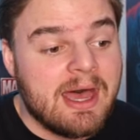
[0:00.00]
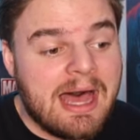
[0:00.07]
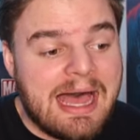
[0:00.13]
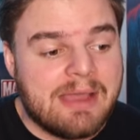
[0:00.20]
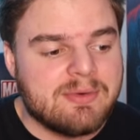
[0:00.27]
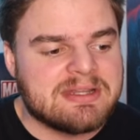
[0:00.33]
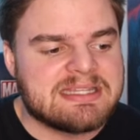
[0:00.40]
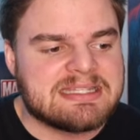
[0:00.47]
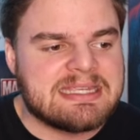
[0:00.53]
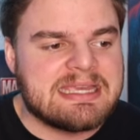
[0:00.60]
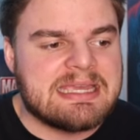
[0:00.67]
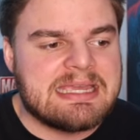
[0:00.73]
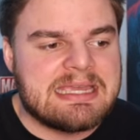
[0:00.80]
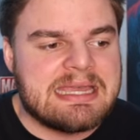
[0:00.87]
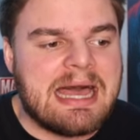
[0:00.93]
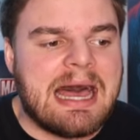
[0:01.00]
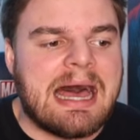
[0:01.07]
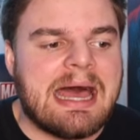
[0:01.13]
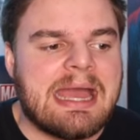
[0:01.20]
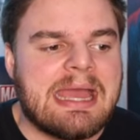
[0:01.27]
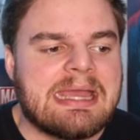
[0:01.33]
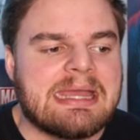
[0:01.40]
I would say
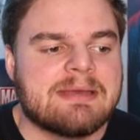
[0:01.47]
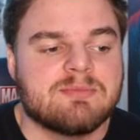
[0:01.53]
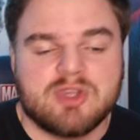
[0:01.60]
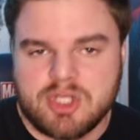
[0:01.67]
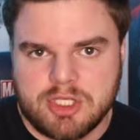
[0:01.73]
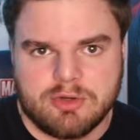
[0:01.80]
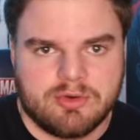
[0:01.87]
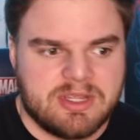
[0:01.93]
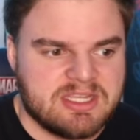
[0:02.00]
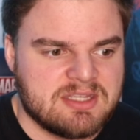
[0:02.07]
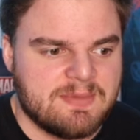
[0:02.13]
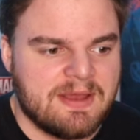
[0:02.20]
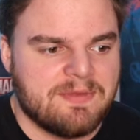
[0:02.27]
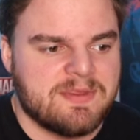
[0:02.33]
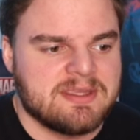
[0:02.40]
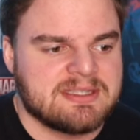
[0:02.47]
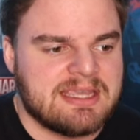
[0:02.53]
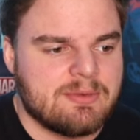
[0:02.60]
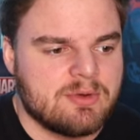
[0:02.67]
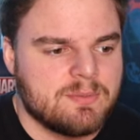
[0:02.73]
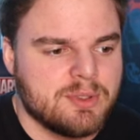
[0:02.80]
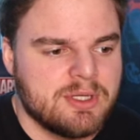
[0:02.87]
I am curious about this. I
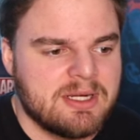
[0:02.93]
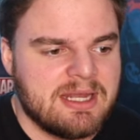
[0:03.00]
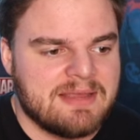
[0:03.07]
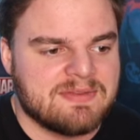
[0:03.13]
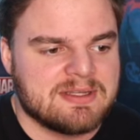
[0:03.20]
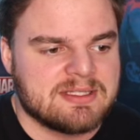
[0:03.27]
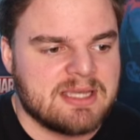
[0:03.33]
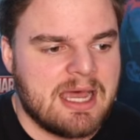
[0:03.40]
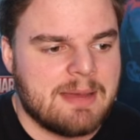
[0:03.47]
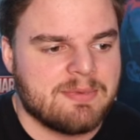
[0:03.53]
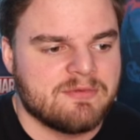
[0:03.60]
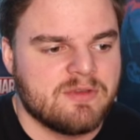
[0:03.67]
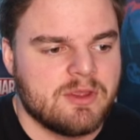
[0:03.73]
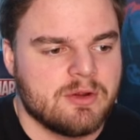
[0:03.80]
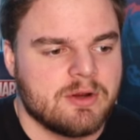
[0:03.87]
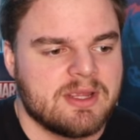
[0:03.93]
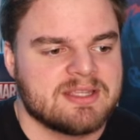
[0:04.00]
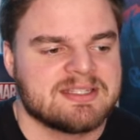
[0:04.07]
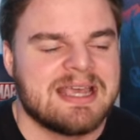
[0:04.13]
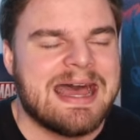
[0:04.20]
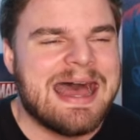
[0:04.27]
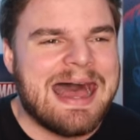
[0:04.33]
would put it at the top of
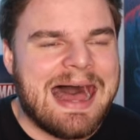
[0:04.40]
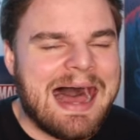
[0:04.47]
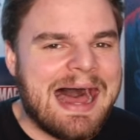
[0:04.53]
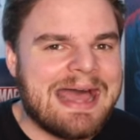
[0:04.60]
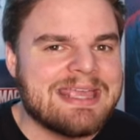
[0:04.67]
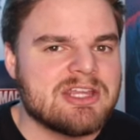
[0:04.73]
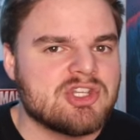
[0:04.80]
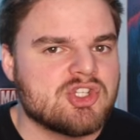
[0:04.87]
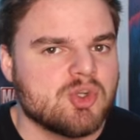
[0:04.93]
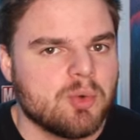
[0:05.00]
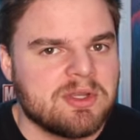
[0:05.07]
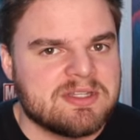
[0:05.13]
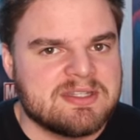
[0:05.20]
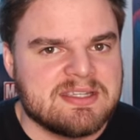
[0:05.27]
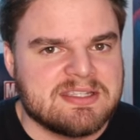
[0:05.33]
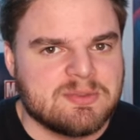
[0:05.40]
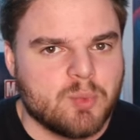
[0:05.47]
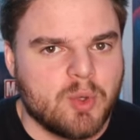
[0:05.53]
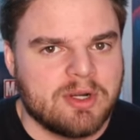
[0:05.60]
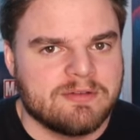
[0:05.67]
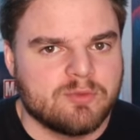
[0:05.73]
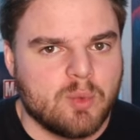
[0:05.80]
curious. I enjoyed season
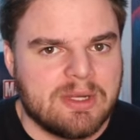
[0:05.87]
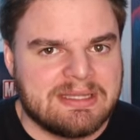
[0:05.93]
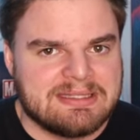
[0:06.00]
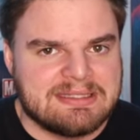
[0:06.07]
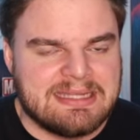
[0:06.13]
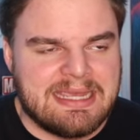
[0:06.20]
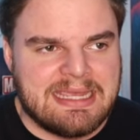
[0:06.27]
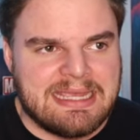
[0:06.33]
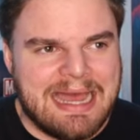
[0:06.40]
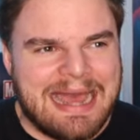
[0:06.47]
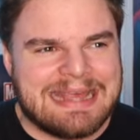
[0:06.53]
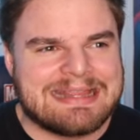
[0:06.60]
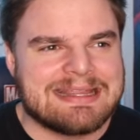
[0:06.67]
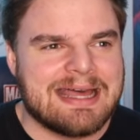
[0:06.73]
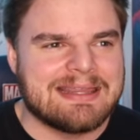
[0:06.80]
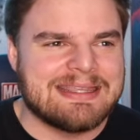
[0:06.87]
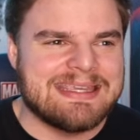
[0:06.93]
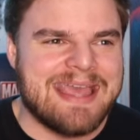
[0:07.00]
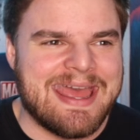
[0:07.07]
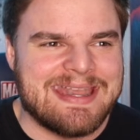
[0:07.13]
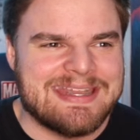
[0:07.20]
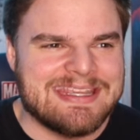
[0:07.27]
1 of Wednesday. I thought
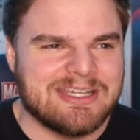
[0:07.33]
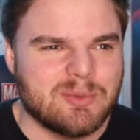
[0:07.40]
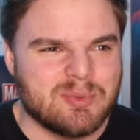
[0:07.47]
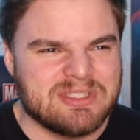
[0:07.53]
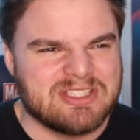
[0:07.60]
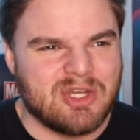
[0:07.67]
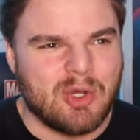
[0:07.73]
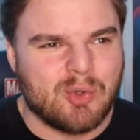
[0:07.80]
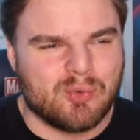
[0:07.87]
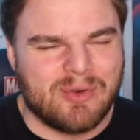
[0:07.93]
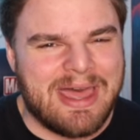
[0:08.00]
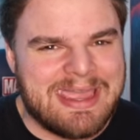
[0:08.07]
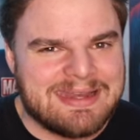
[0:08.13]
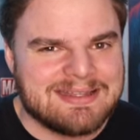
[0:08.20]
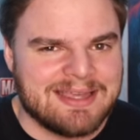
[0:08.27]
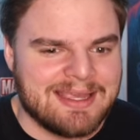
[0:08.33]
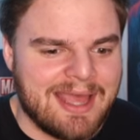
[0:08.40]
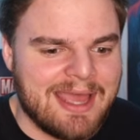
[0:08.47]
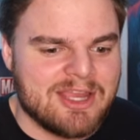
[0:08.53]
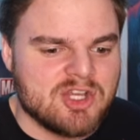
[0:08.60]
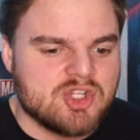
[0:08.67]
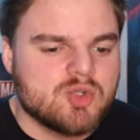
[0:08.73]
the ending was all right.
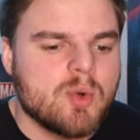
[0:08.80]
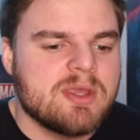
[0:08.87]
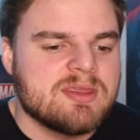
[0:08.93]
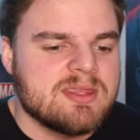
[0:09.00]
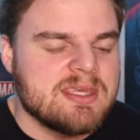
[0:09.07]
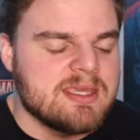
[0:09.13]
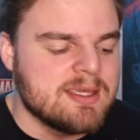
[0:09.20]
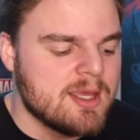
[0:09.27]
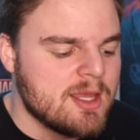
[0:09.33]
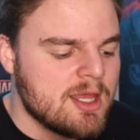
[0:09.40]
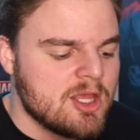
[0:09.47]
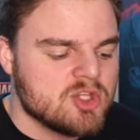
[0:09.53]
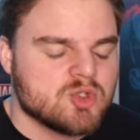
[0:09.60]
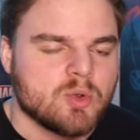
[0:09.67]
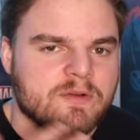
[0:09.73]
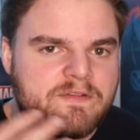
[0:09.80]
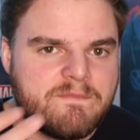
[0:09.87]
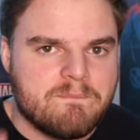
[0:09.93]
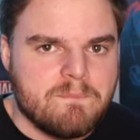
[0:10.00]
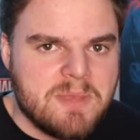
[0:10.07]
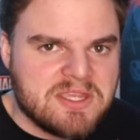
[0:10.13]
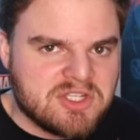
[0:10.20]
I enjoyed the sort of
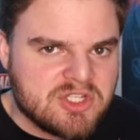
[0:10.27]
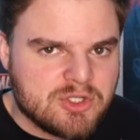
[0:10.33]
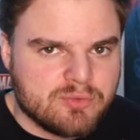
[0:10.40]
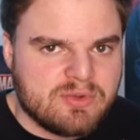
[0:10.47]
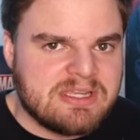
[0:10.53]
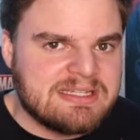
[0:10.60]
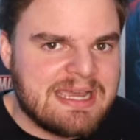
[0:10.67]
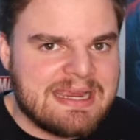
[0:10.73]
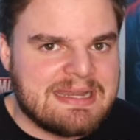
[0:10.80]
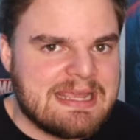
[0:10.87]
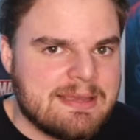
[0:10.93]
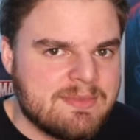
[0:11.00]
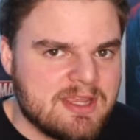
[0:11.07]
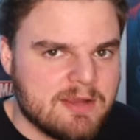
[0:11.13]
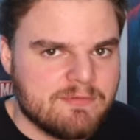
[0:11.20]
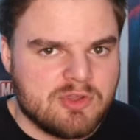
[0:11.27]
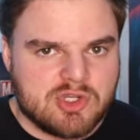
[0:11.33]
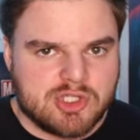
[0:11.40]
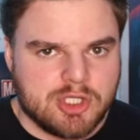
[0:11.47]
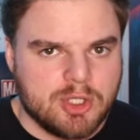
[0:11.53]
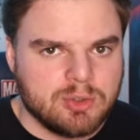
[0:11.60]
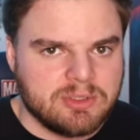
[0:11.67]
mystery dynamic of the
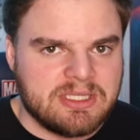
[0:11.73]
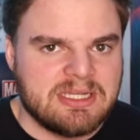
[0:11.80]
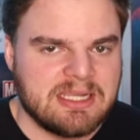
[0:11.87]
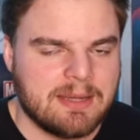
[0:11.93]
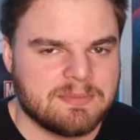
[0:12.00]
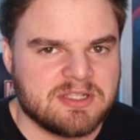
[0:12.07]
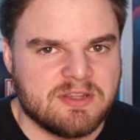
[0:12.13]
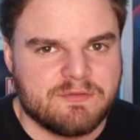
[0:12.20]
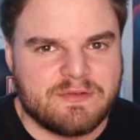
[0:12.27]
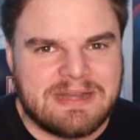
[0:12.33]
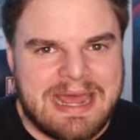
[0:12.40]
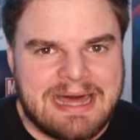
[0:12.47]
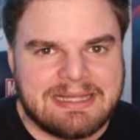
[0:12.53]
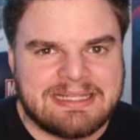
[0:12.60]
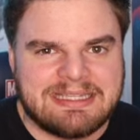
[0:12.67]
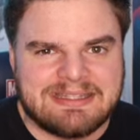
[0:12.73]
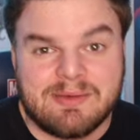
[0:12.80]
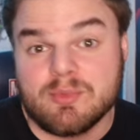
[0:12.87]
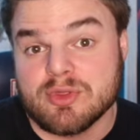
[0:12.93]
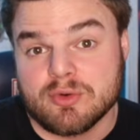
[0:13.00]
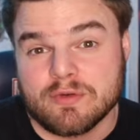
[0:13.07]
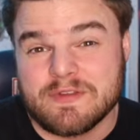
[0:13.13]
show leading up to the finale, and then
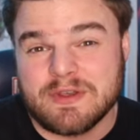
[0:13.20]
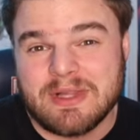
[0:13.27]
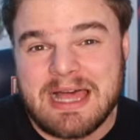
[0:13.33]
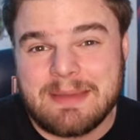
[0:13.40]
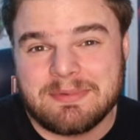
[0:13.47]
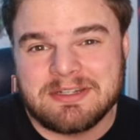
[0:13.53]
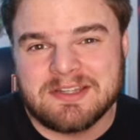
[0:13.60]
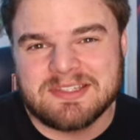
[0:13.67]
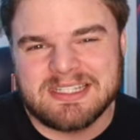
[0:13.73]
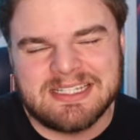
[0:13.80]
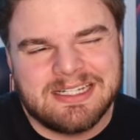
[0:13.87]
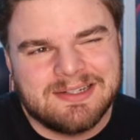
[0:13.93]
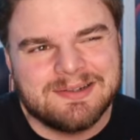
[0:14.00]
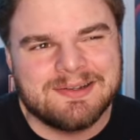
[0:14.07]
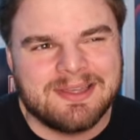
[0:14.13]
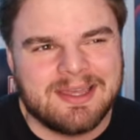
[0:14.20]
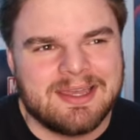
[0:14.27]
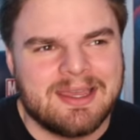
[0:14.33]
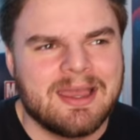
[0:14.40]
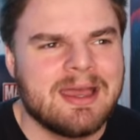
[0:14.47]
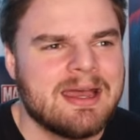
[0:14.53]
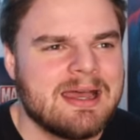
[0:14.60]
when the reveal happened, I was like, oh,
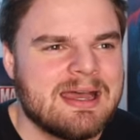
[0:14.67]
okay.